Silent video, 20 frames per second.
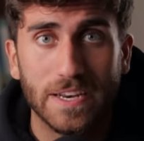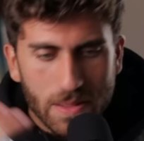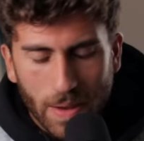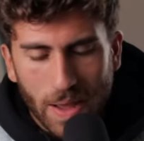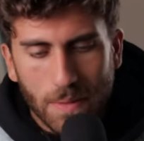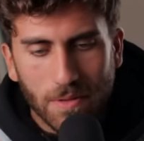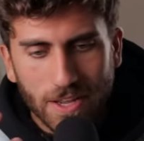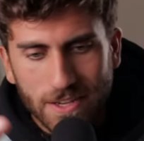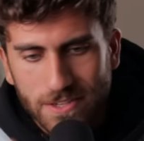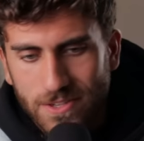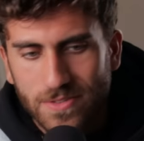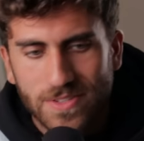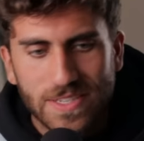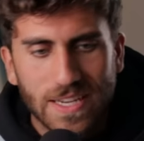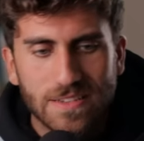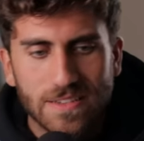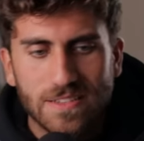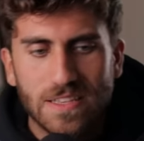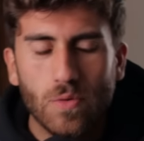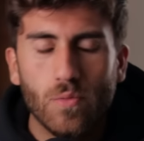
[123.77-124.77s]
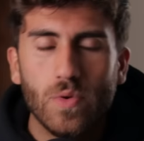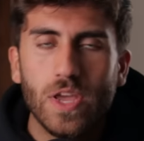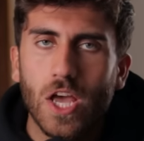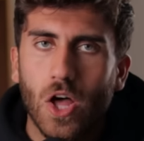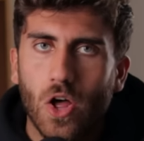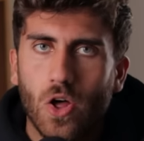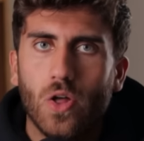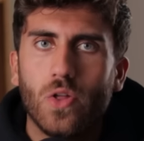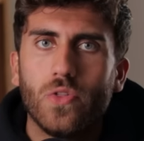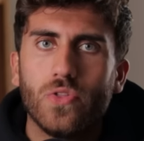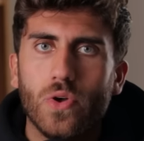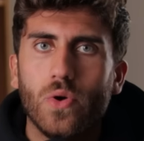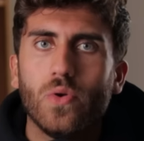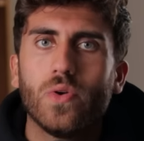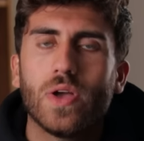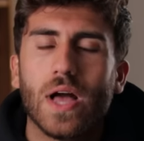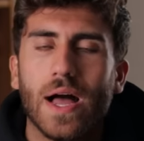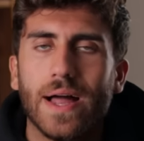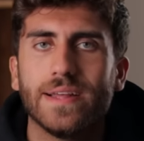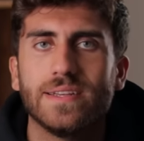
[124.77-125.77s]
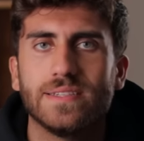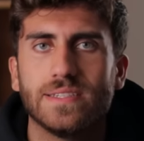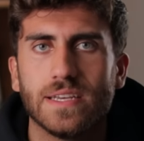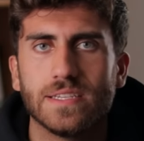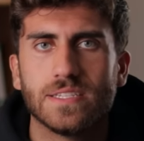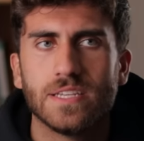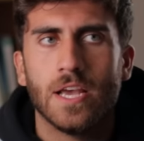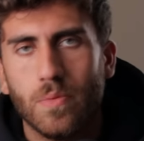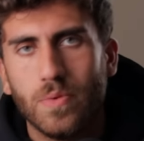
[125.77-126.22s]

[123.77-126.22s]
And the Bible also says that we all know God exists,